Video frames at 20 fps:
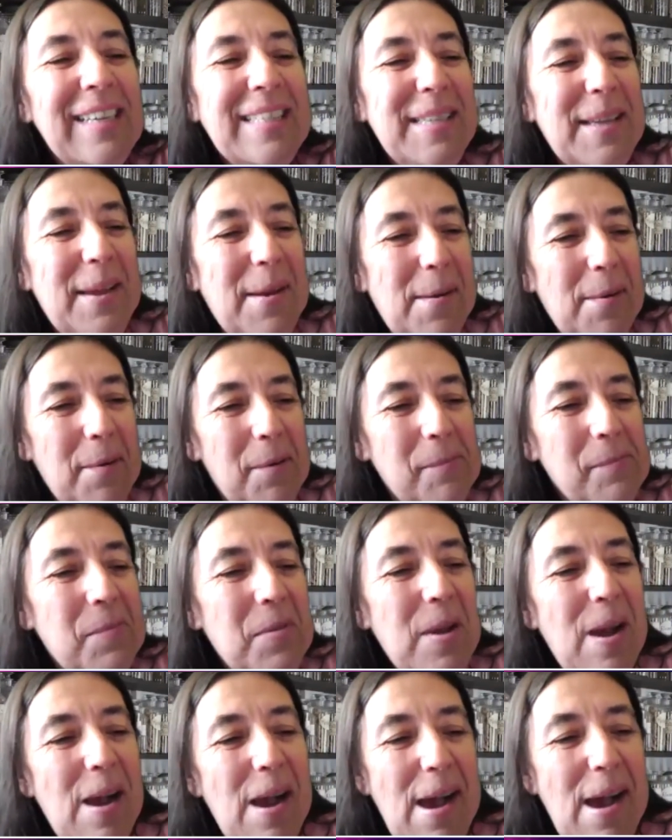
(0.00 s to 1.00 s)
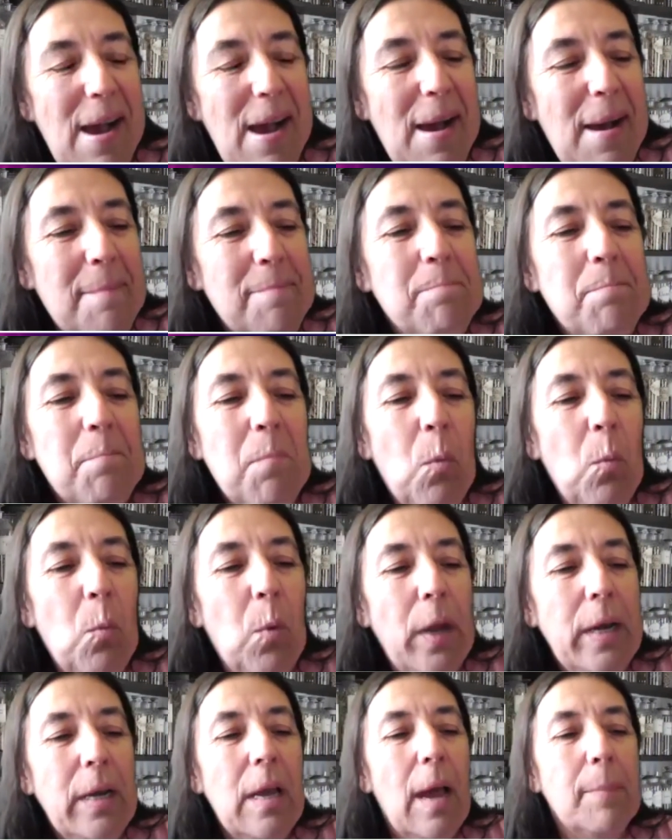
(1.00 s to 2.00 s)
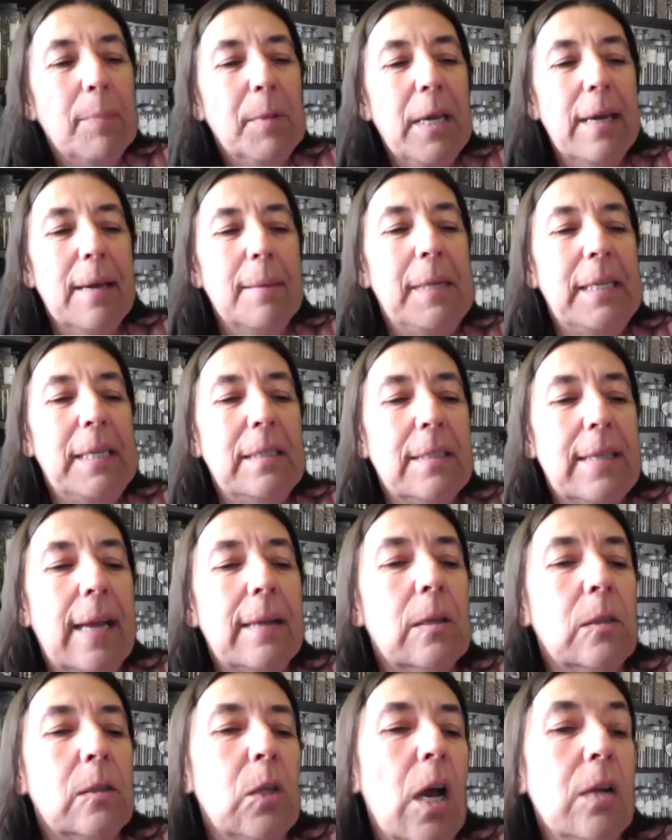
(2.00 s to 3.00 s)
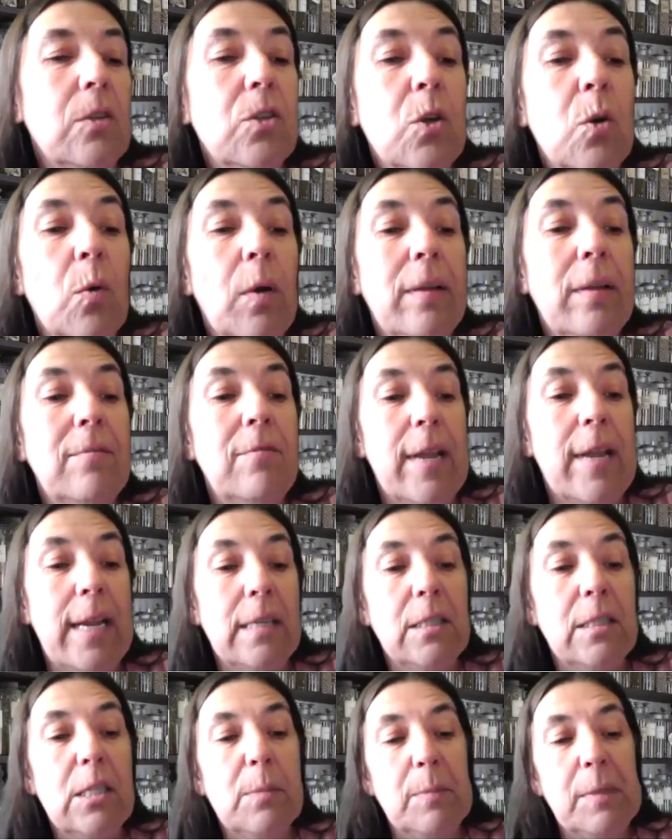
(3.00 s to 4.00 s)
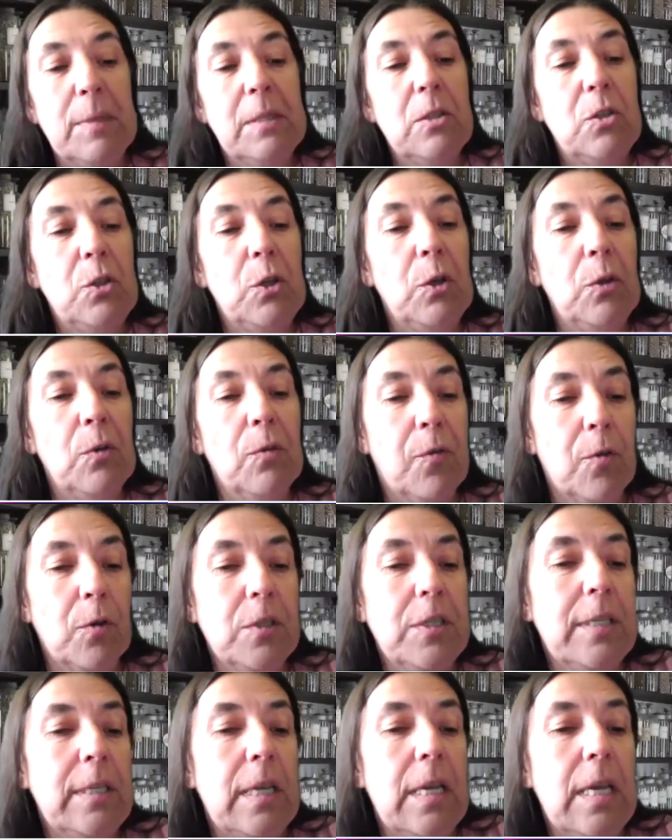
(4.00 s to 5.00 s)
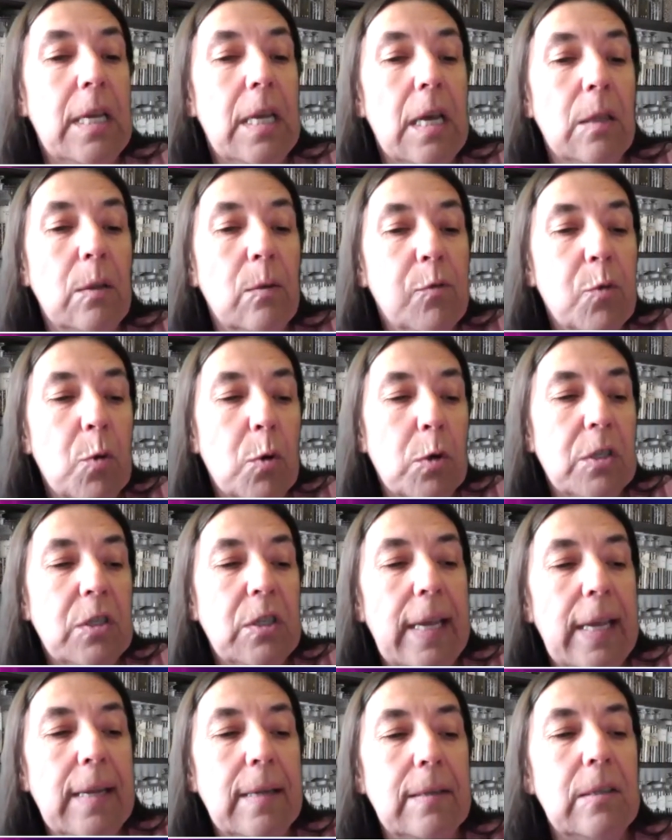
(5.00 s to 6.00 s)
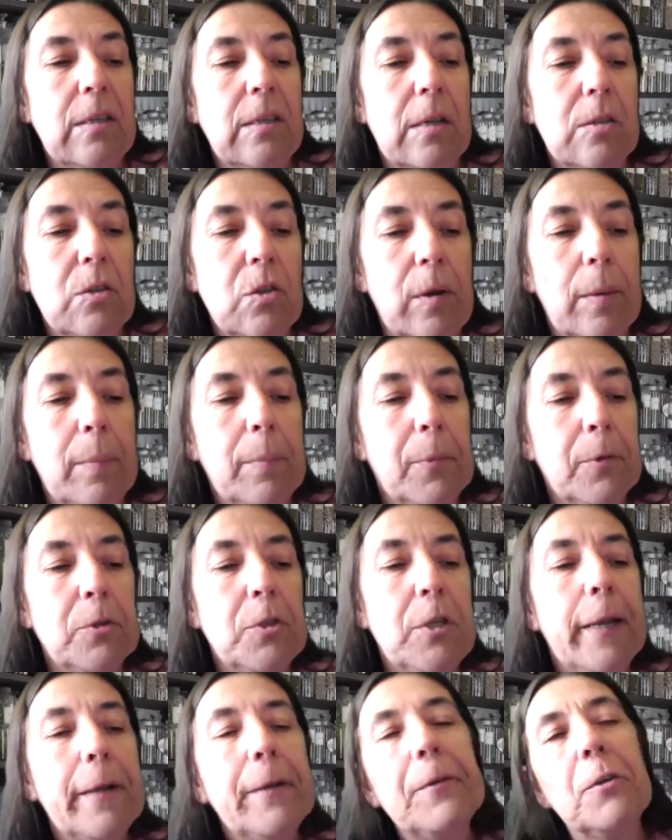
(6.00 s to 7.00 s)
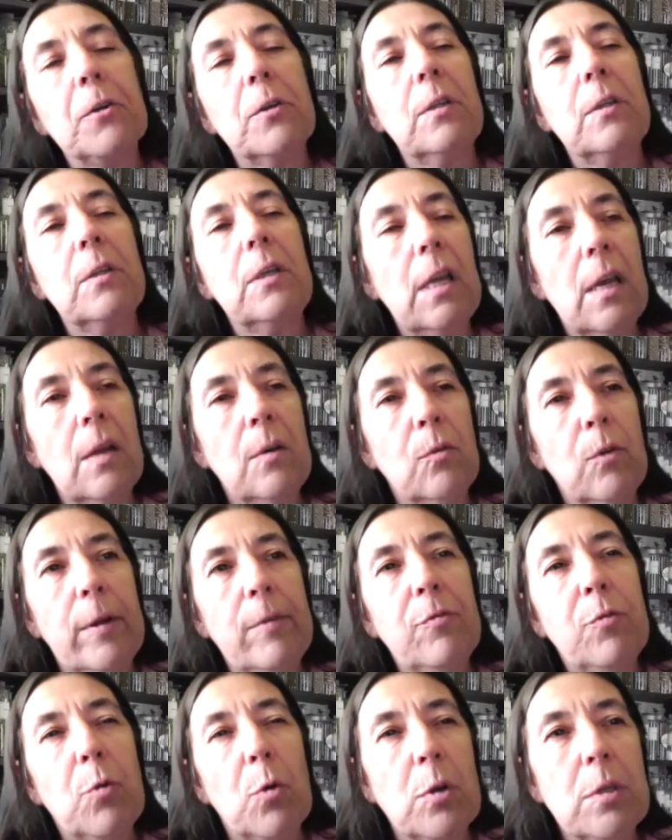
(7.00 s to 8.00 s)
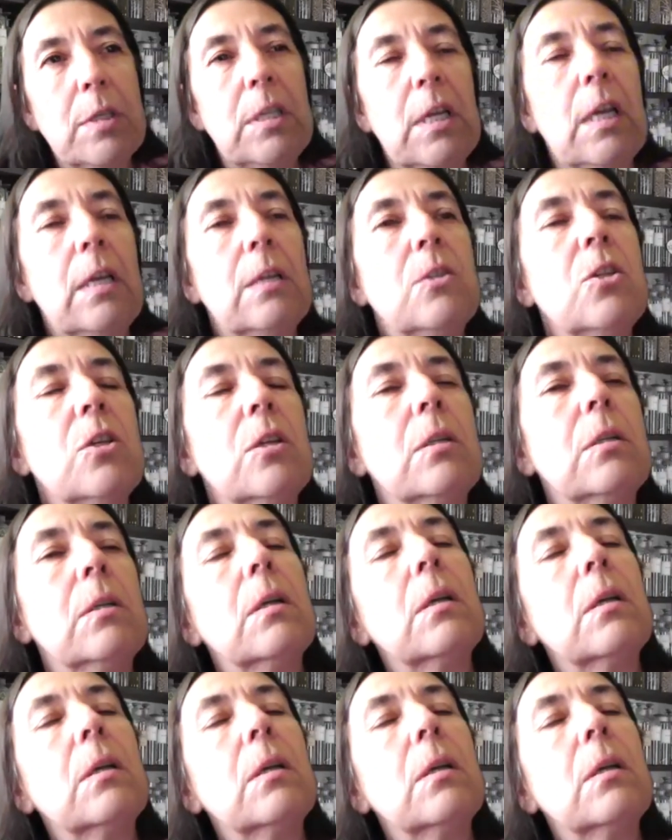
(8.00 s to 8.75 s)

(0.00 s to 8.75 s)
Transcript: So, what upcoming technological advancements do you foresee in the forestry industry, particularly in reforestation?